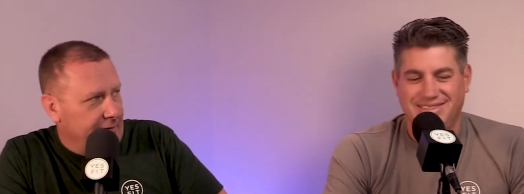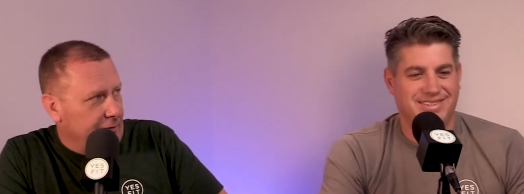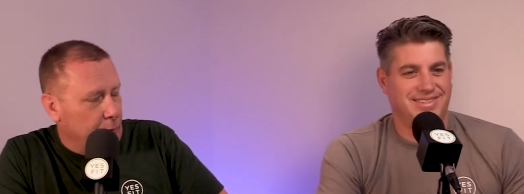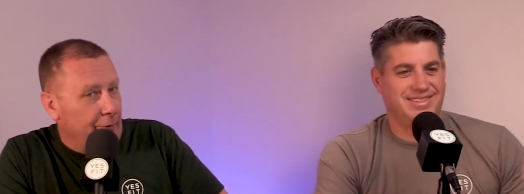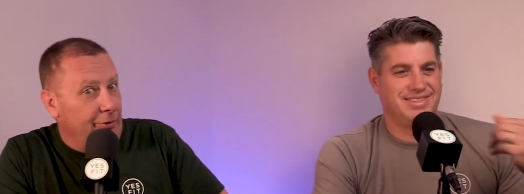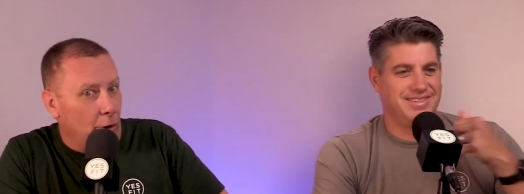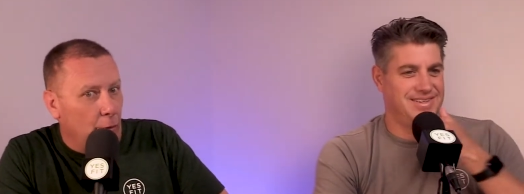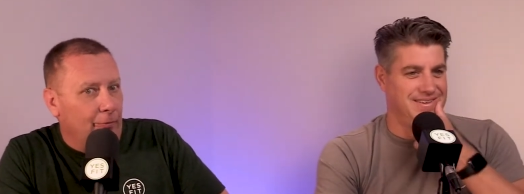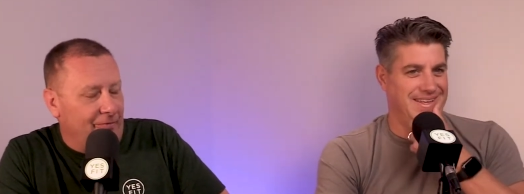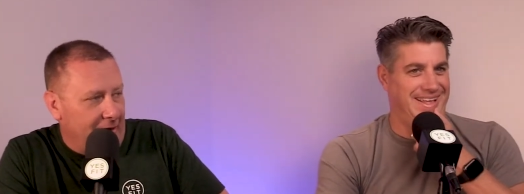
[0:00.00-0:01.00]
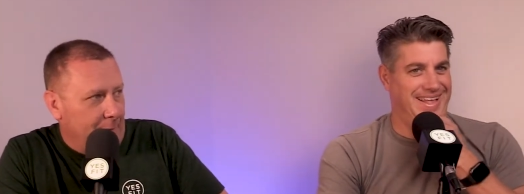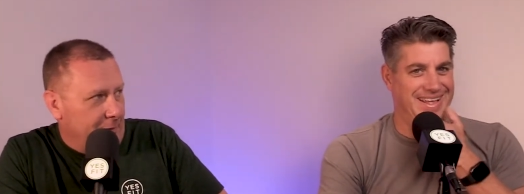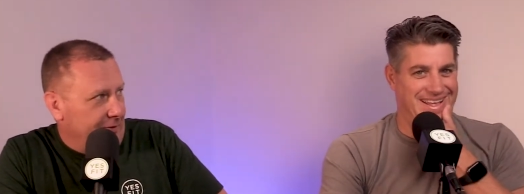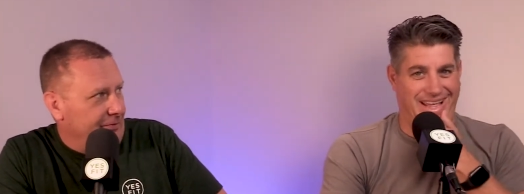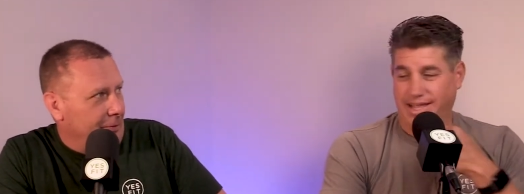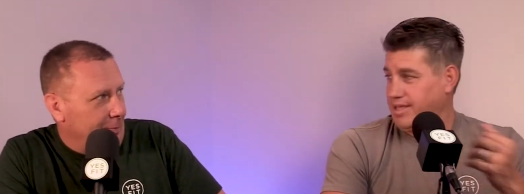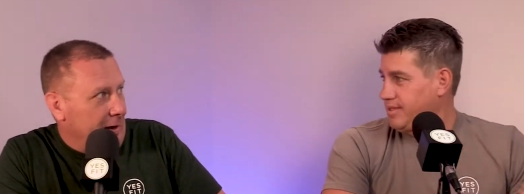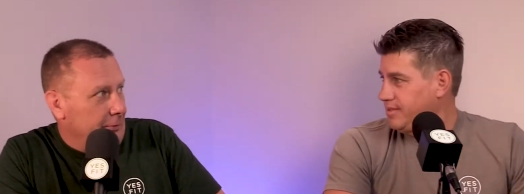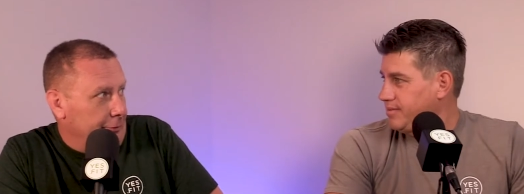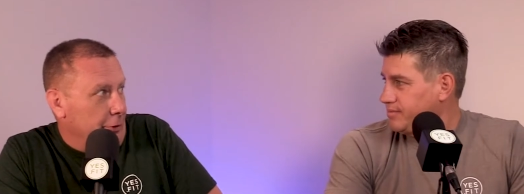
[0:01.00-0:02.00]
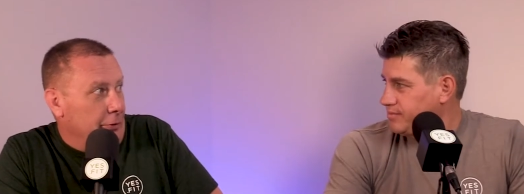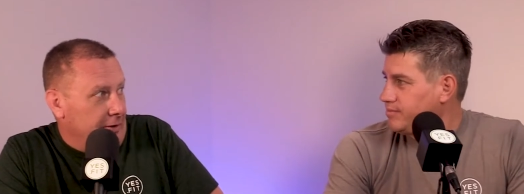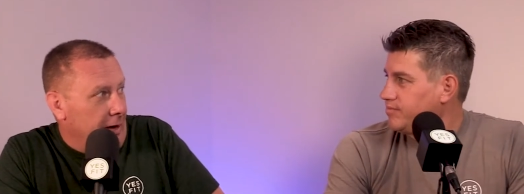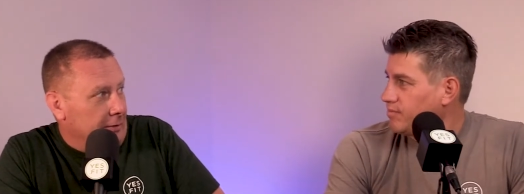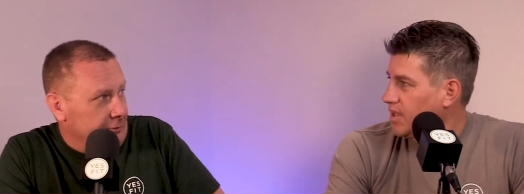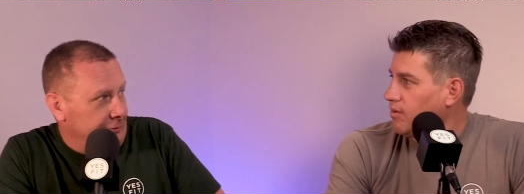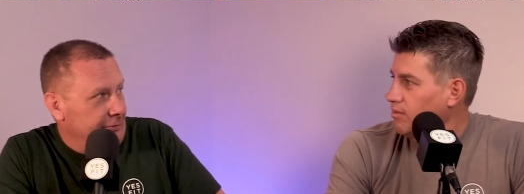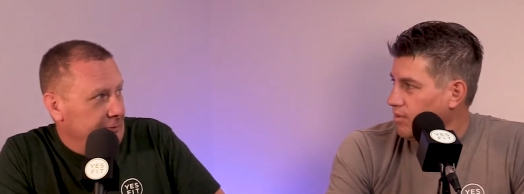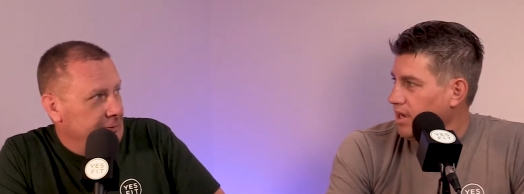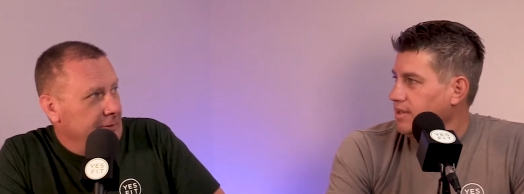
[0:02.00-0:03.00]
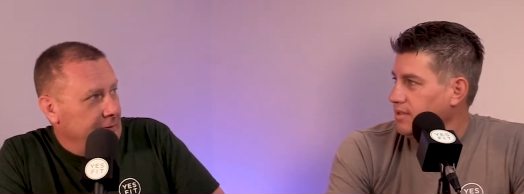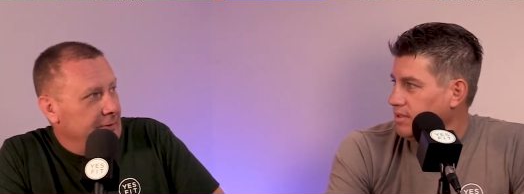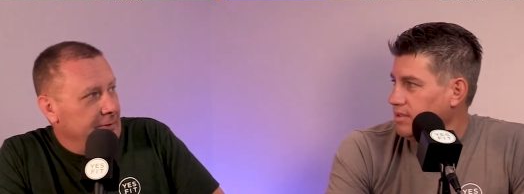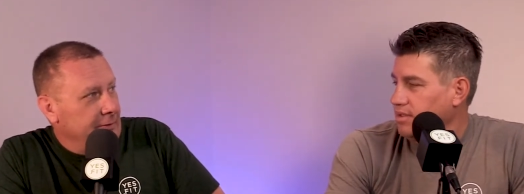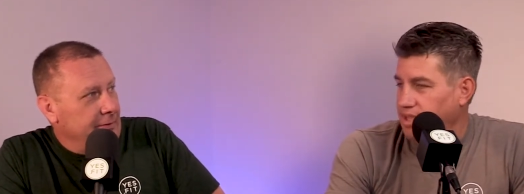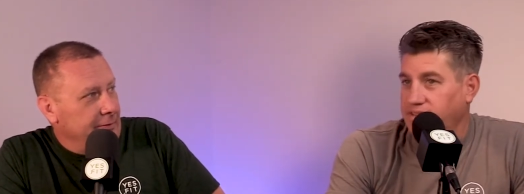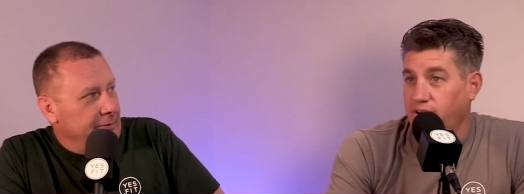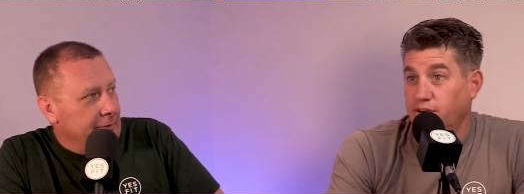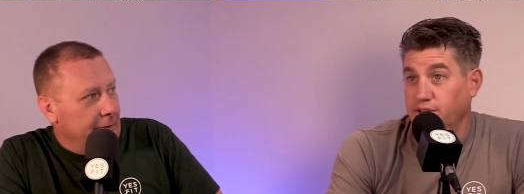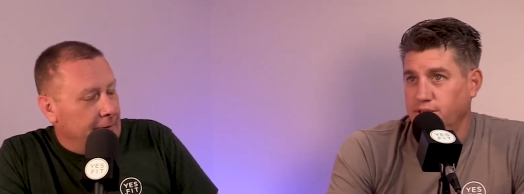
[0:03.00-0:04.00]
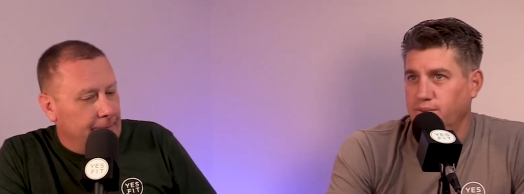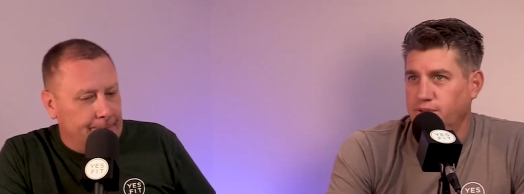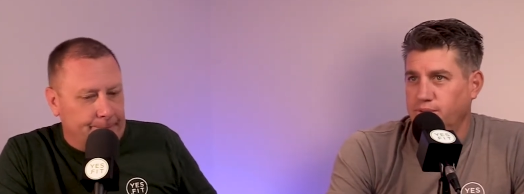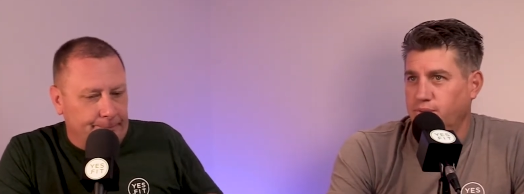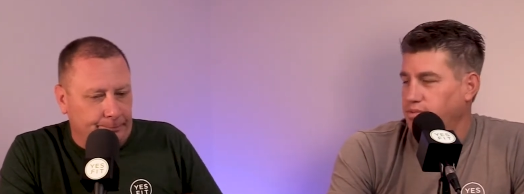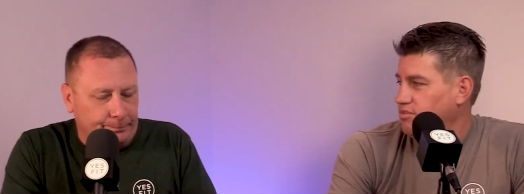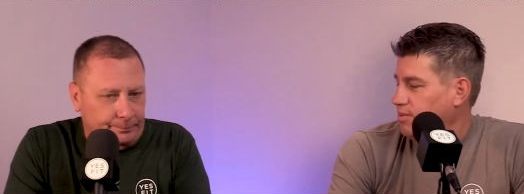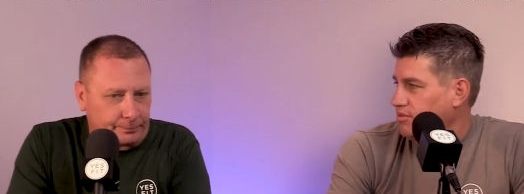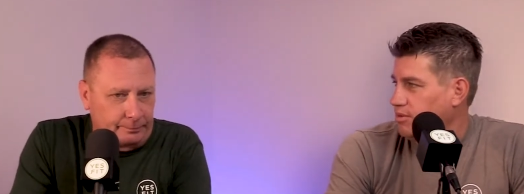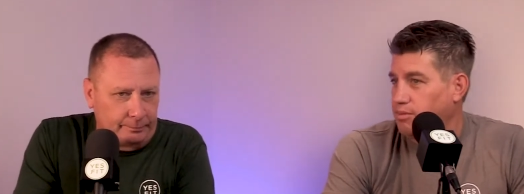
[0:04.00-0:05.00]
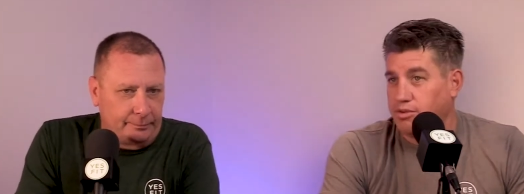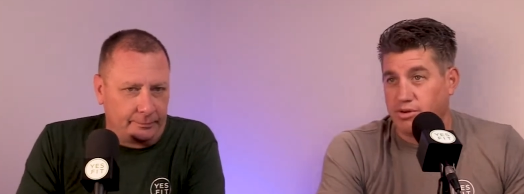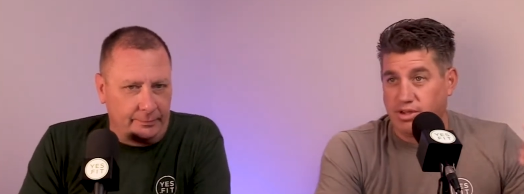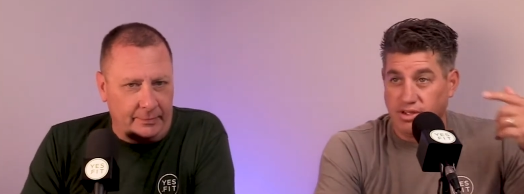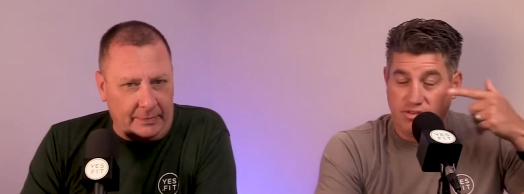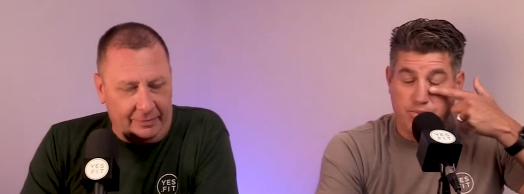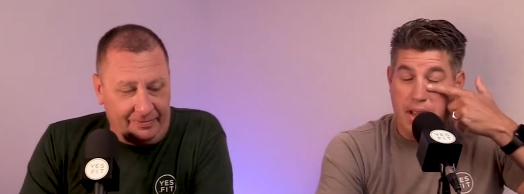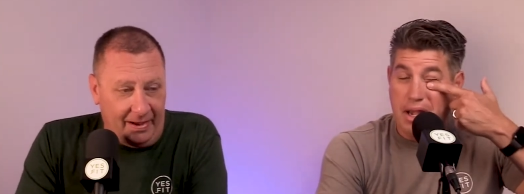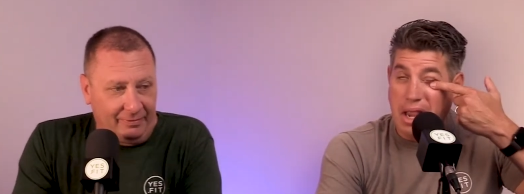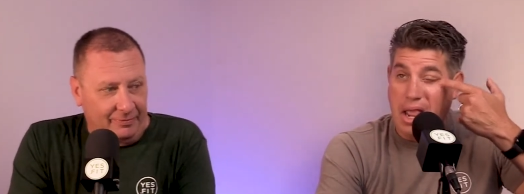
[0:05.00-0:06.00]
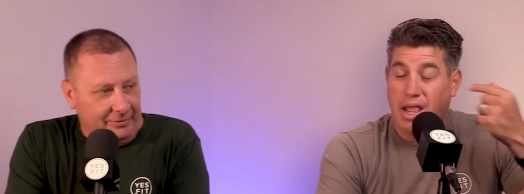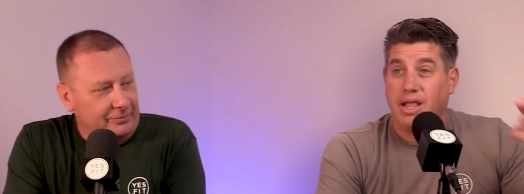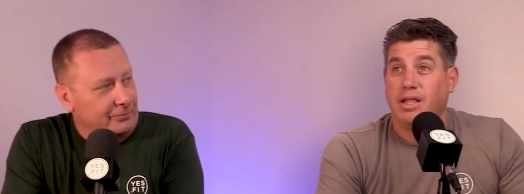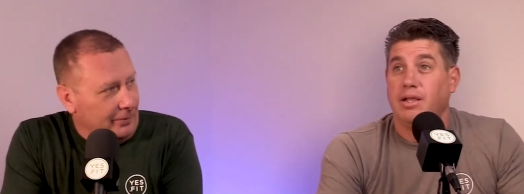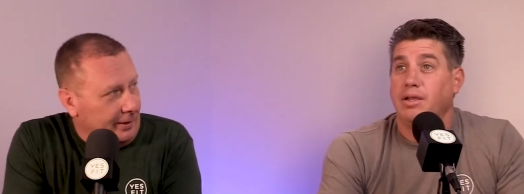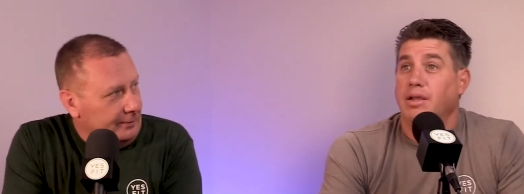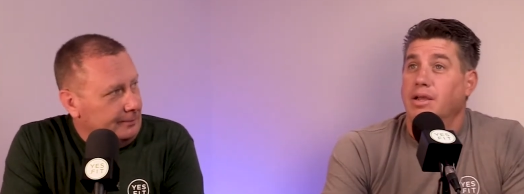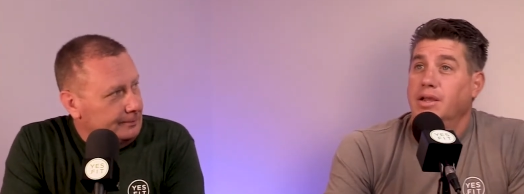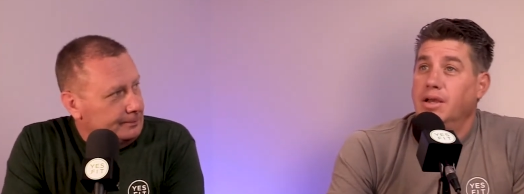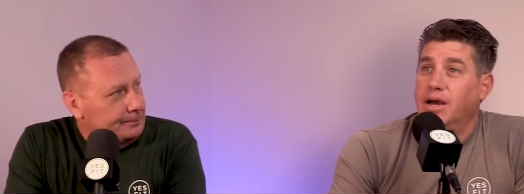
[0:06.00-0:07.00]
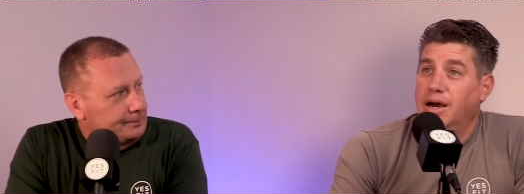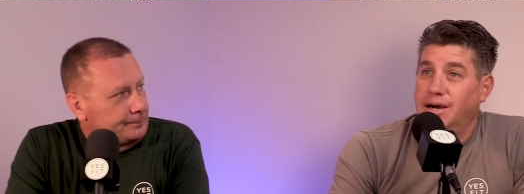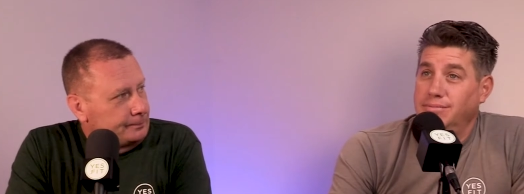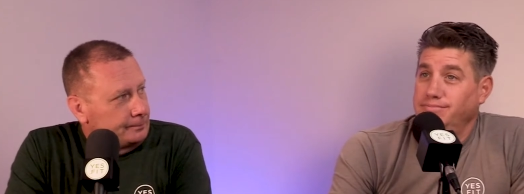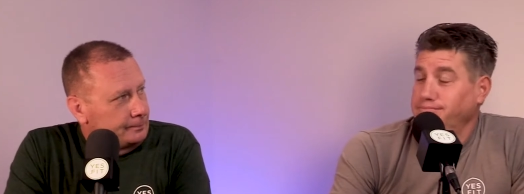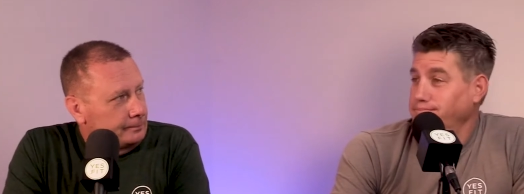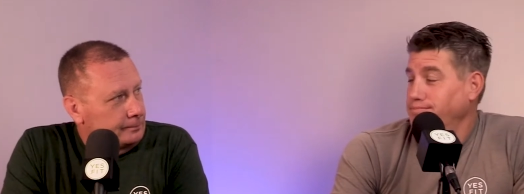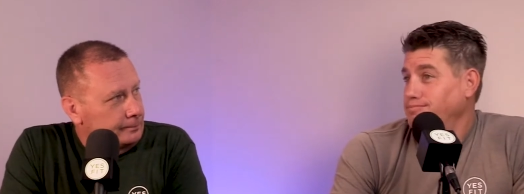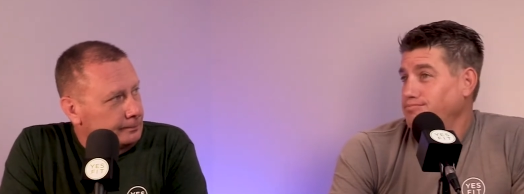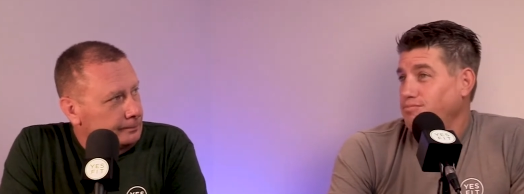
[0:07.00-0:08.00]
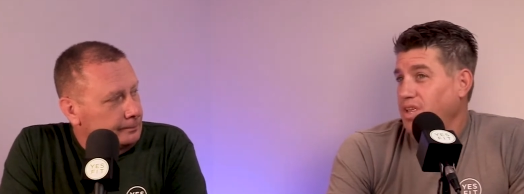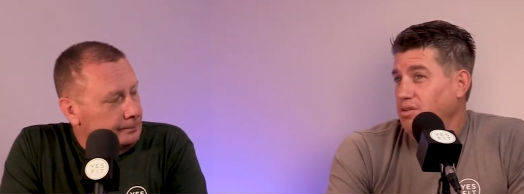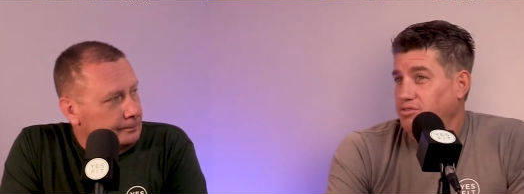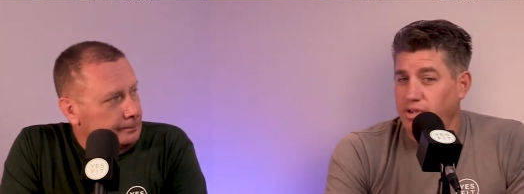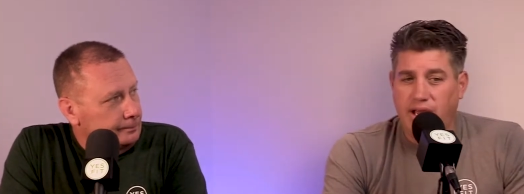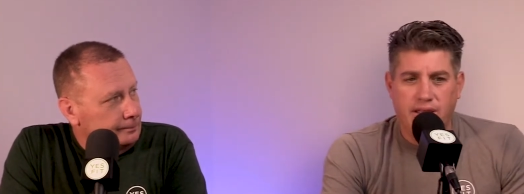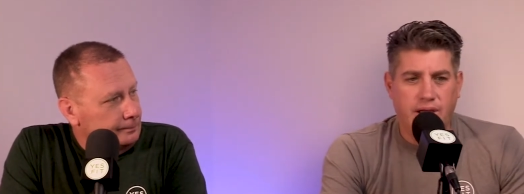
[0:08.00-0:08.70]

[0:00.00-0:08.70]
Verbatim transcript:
Speaker 1: dinner with the whole family for about thirty dollars.
Speaker 2: Right, and that's hard to do with you, with especially with your kids, man. Five of us, right? Um, so yeah,